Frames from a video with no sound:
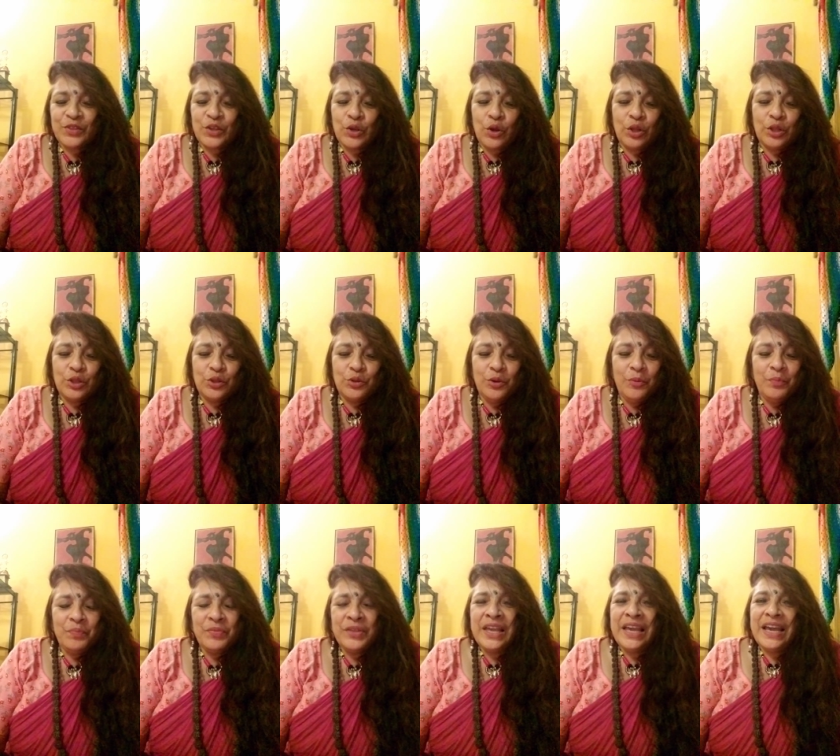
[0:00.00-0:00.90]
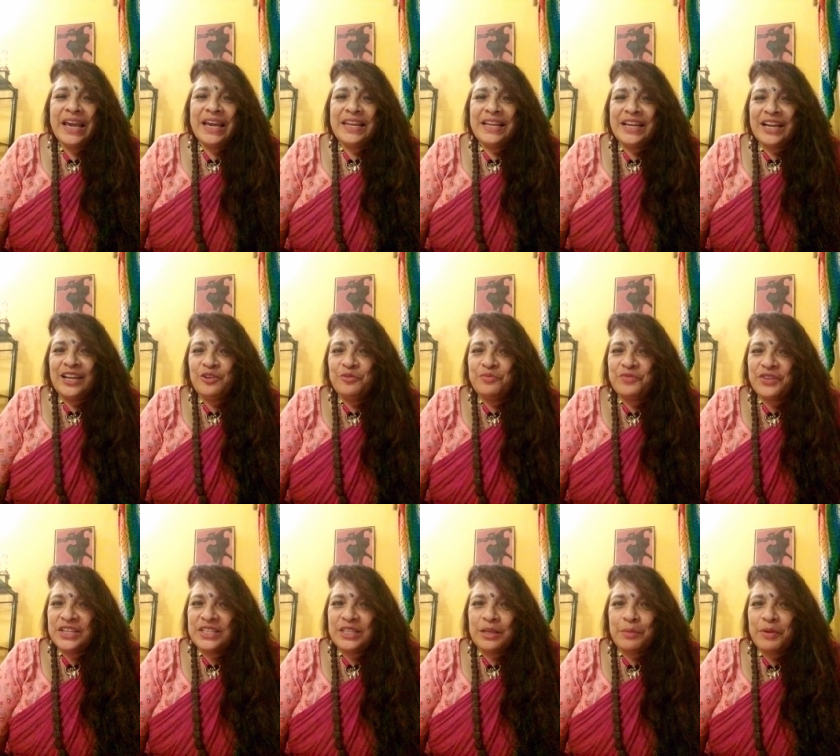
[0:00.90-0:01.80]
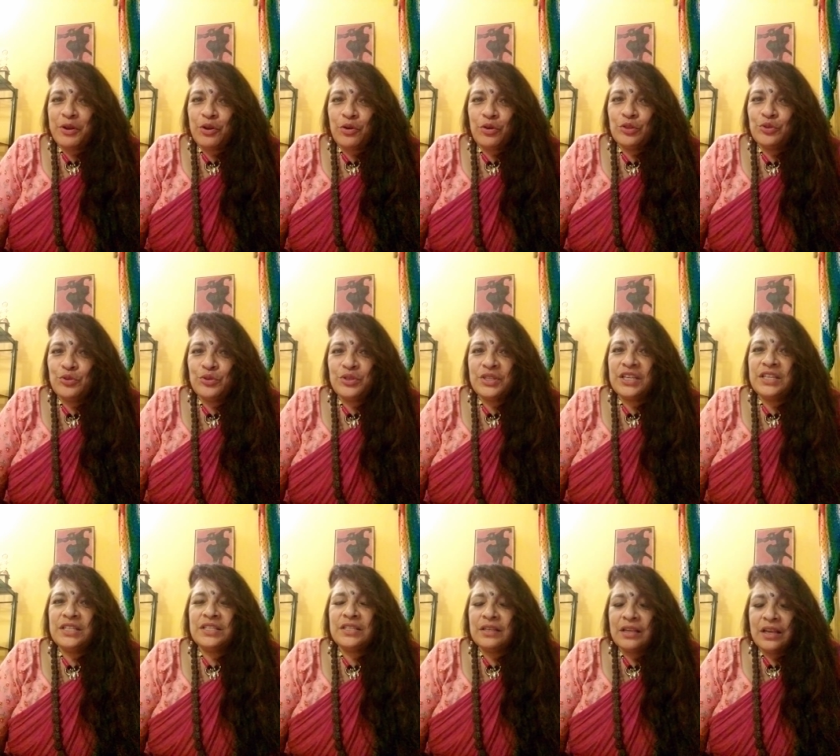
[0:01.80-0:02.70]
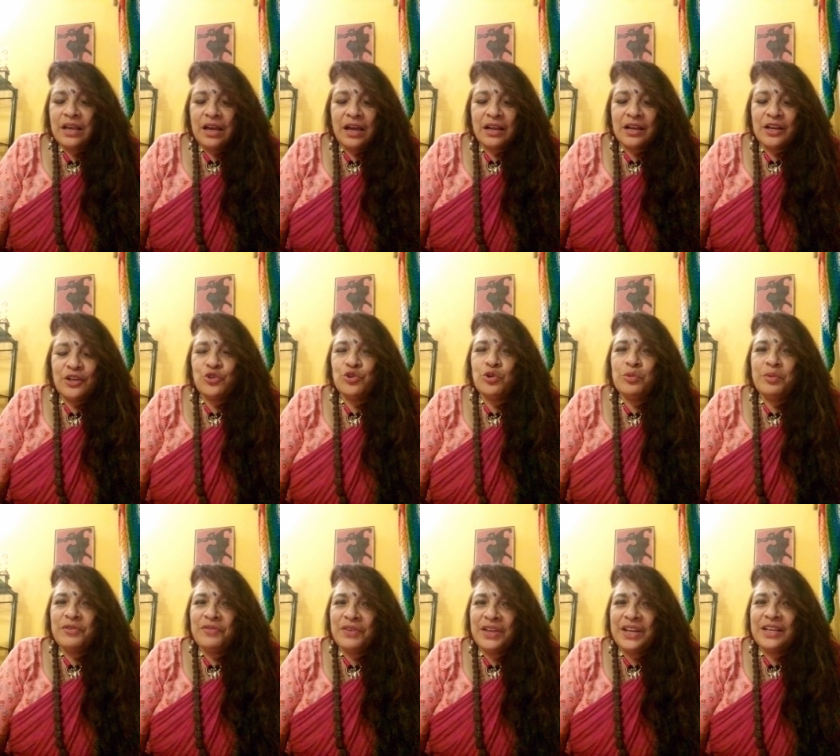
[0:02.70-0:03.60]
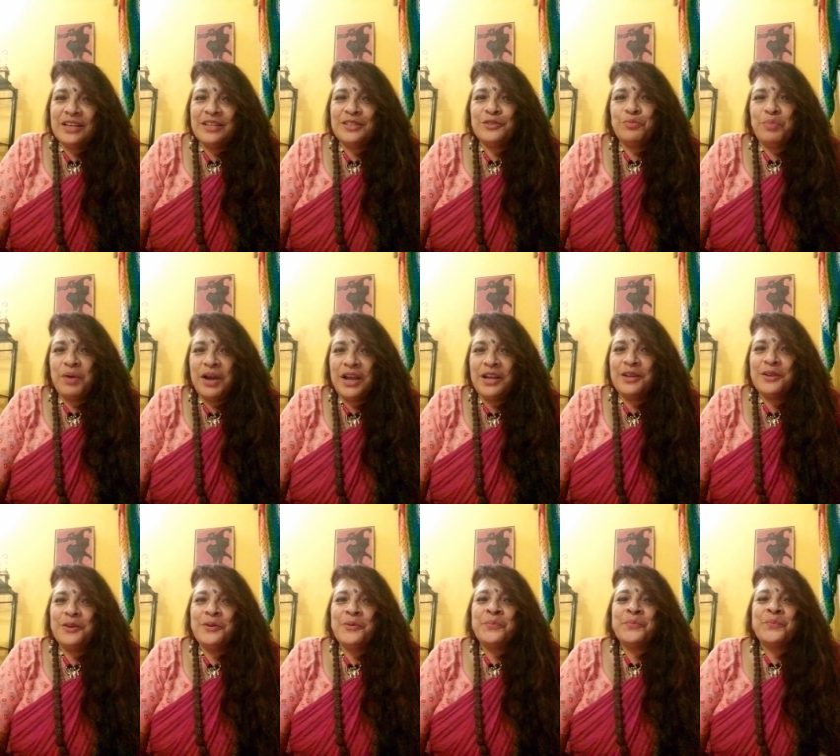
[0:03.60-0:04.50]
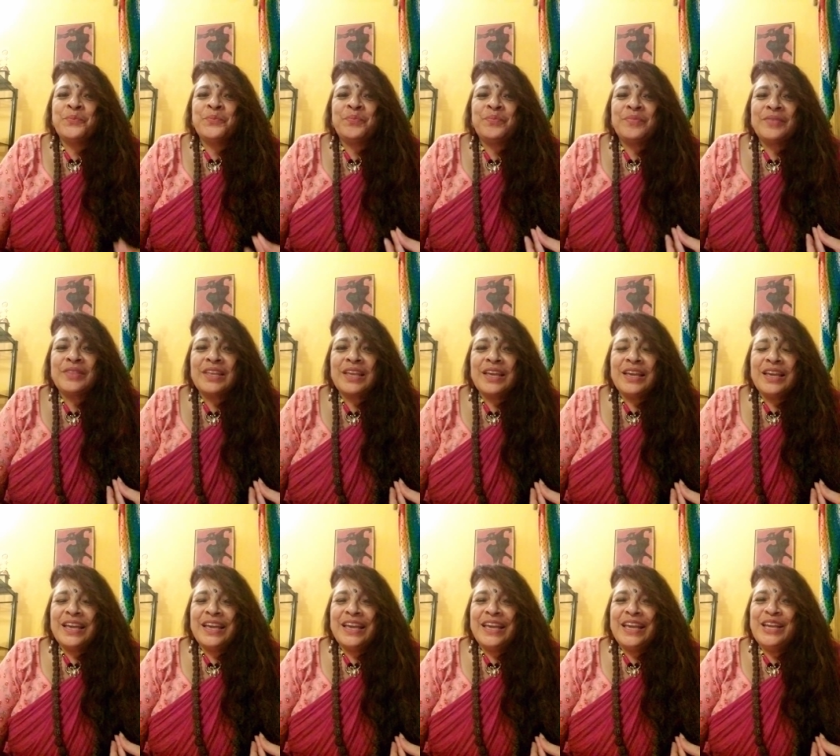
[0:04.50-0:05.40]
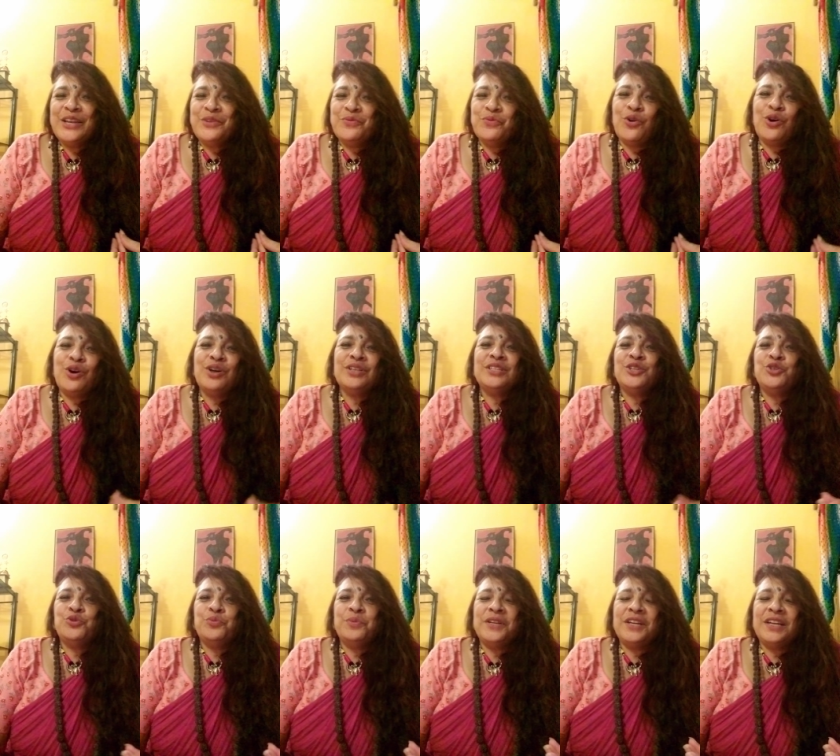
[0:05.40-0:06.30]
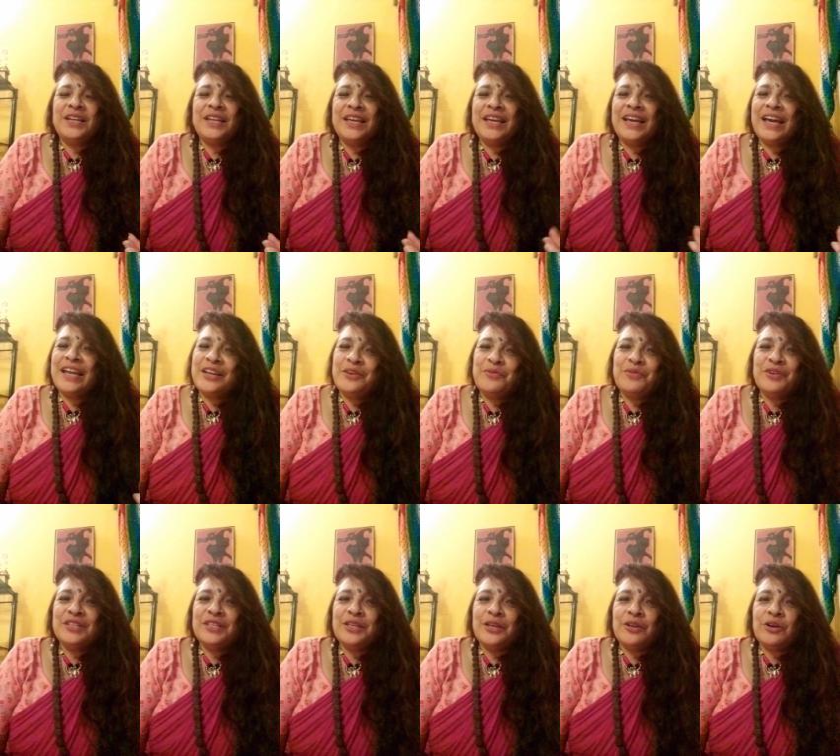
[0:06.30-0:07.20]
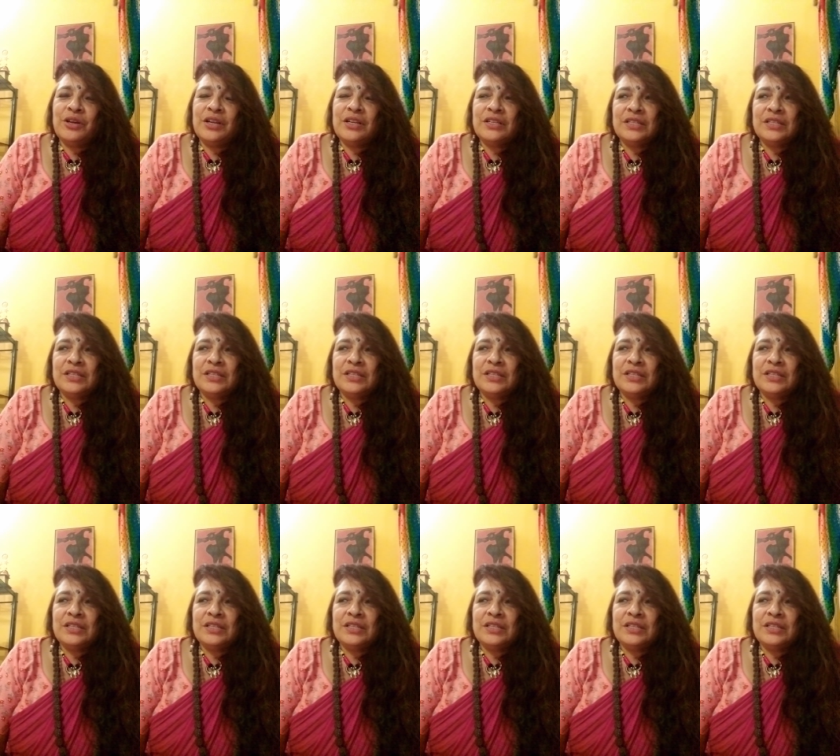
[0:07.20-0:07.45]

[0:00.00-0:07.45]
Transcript: Although any kind of dress up and all those things are controlled by Venus, but It was a Jupiter day and it was yellow color